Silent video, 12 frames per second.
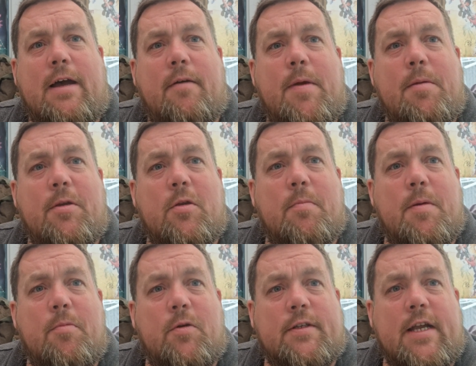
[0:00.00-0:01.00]
maybe do a
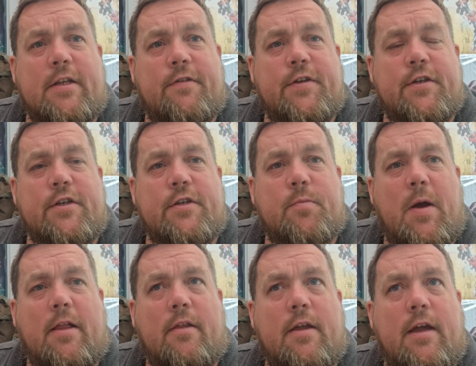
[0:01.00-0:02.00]
bit more tench fishing as
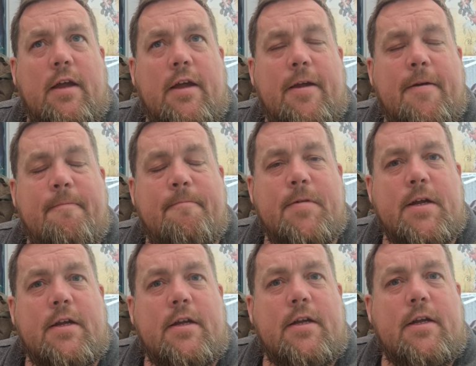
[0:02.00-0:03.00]
well.
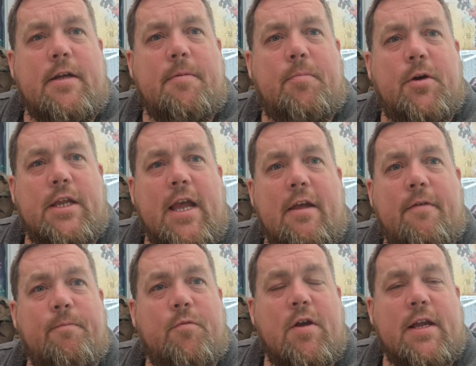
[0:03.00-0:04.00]
But yeah,
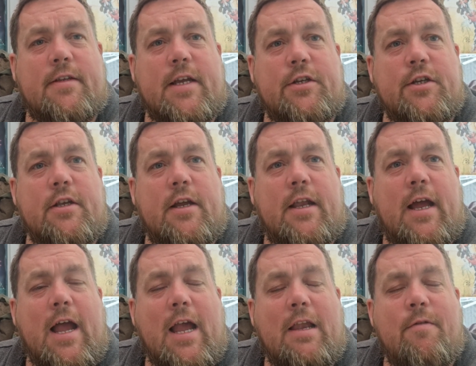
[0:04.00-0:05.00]
great session, and I
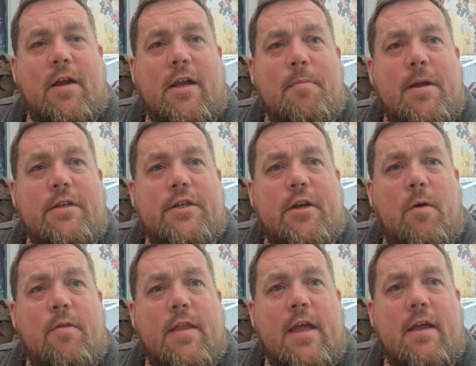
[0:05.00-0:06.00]
highly recommend you
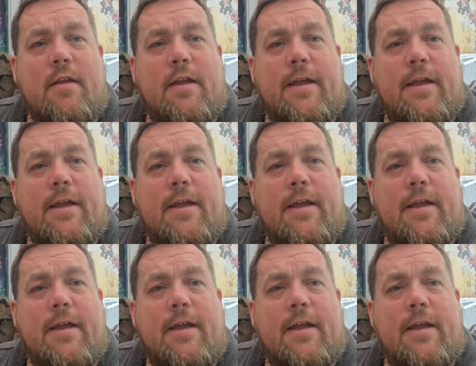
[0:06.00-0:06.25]
going there.